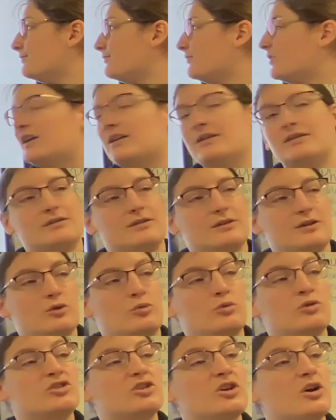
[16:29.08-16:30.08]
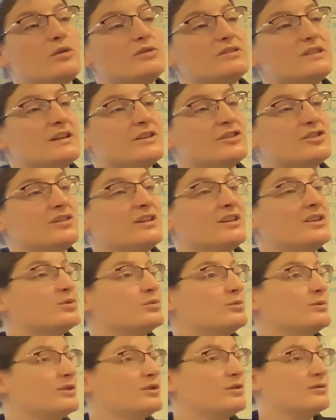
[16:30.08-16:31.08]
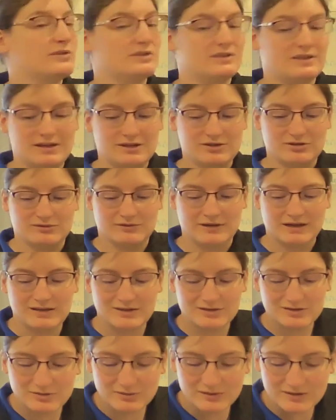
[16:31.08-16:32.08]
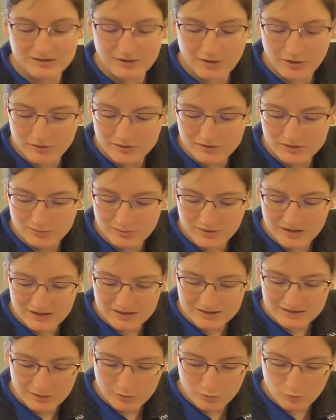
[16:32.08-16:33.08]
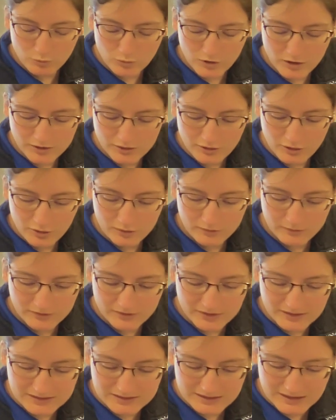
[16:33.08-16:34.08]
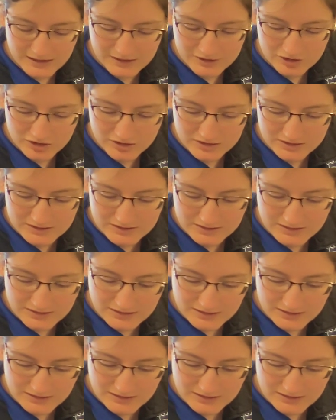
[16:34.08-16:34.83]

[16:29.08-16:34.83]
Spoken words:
Right? Which cotangent is 1 over tangent, right? So this also means that 1 over the tangent